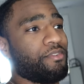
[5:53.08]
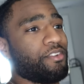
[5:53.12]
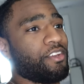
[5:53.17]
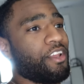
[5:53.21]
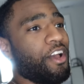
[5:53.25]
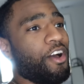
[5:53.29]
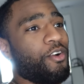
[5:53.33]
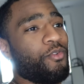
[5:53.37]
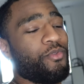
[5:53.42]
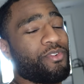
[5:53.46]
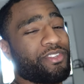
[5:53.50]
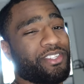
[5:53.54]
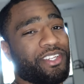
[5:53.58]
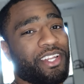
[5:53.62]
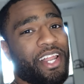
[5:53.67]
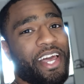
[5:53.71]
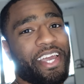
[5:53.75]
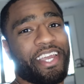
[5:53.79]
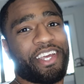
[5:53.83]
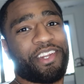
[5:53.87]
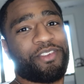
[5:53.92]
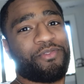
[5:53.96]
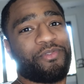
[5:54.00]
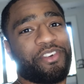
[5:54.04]
y'all wasn't
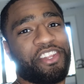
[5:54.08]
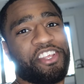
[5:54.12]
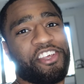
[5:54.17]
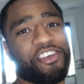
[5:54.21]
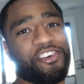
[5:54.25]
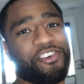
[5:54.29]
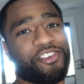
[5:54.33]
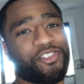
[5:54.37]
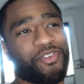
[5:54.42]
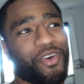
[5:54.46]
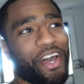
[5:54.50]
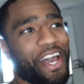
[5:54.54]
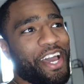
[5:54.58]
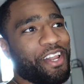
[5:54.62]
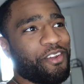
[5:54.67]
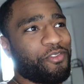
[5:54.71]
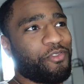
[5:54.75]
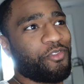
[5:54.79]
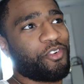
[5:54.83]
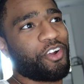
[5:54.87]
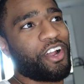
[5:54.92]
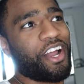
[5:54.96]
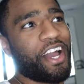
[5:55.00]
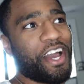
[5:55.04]
liking the video, so I had to
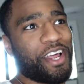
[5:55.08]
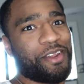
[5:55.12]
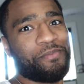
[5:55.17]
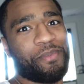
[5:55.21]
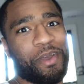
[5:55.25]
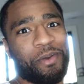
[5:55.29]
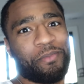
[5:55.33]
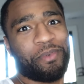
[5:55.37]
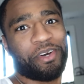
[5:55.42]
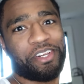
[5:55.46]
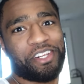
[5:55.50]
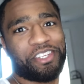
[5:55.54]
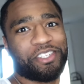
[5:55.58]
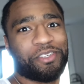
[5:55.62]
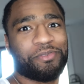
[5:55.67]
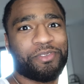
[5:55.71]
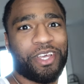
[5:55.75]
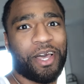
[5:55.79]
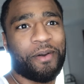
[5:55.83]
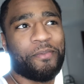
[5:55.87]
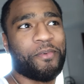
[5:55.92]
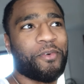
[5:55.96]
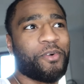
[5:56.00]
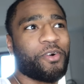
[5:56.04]
figure out how to make money some
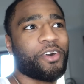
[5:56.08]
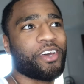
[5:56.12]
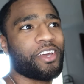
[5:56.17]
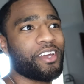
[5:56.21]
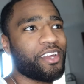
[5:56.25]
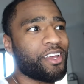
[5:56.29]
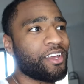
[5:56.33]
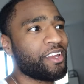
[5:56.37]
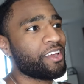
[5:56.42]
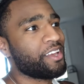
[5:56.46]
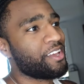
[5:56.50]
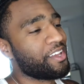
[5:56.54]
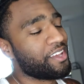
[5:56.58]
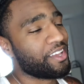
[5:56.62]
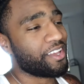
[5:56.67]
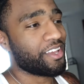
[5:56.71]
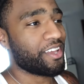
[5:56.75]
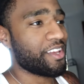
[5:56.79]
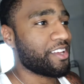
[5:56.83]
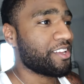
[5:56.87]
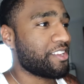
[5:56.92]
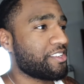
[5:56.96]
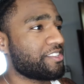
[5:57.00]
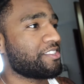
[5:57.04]
type of way.
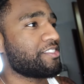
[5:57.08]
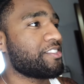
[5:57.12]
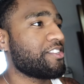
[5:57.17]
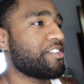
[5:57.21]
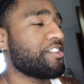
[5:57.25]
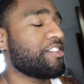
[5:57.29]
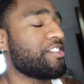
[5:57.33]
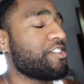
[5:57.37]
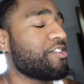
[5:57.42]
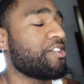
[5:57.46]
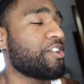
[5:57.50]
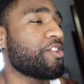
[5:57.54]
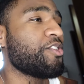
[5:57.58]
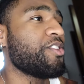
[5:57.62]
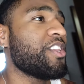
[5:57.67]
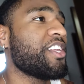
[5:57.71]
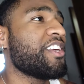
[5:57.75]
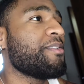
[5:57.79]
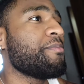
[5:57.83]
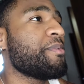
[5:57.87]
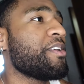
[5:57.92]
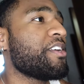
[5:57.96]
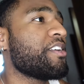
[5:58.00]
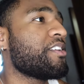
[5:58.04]
And you know, you
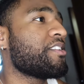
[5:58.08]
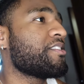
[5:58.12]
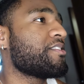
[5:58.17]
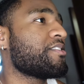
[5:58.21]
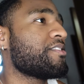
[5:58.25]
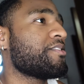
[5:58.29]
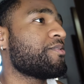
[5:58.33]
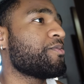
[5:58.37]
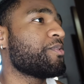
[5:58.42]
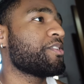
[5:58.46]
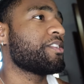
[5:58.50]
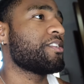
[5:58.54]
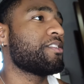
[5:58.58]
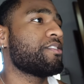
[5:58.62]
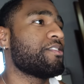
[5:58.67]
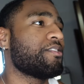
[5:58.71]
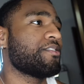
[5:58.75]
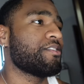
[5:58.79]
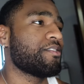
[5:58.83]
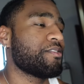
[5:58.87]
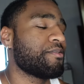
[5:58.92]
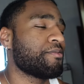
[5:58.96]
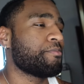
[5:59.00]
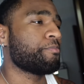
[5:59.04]
leave me with
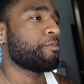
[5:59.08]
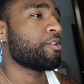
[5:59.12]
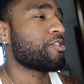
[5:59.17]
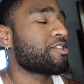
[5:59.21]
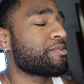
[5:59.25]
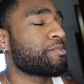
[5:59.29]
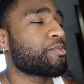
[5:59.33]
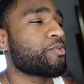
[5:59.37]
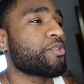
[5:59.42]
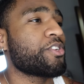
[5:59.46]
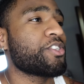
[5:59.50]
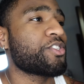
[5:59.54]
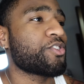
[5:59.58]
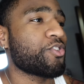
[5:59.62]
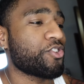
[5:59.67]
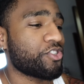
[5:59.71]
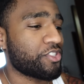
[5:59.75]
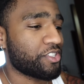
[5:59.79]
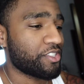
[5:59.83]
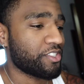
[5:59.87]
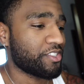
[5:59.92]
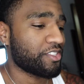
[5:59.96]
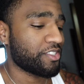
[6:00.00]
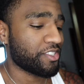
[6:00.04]
multiple
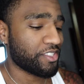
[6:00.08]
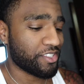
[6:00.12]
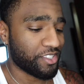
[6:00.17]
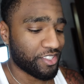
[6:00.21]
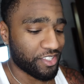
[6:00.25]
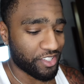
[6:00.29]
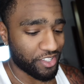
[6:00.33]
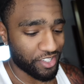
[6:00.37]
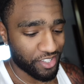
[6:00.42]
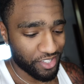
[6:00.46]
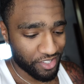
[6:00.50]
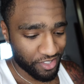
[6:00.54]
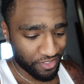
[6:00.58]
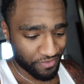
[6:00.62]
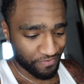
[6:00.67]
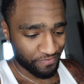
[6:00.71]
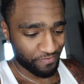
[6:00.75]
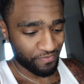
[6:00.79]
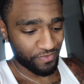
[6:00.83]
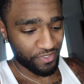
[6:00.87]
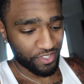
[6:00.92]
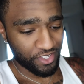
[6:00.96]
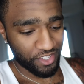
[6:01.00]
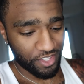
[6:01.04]
resources and you
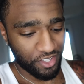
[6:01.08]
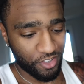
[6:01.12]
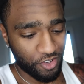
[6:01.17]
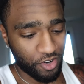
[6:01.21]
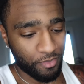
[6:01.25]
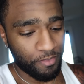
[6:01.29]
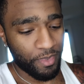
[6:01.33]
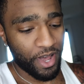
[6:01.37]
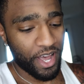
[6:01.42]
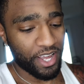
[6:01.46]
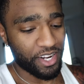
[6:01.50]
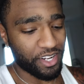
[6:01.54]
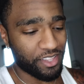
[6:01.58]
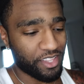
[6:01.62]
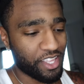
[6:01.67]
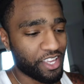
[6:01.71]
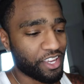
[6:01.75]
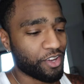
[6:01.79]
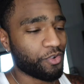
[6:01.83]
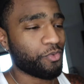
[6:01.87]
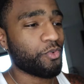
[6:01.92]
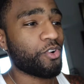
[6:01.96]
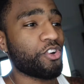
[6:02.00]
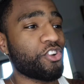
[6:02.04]
know the mind to
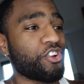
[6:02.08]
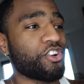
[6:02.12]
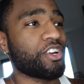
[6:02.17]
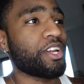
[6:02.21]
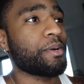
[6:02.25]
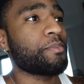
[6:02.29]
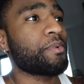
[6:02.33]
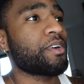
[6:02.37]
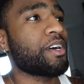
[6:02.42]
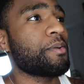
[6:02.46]
think and wonder, and I'm gonna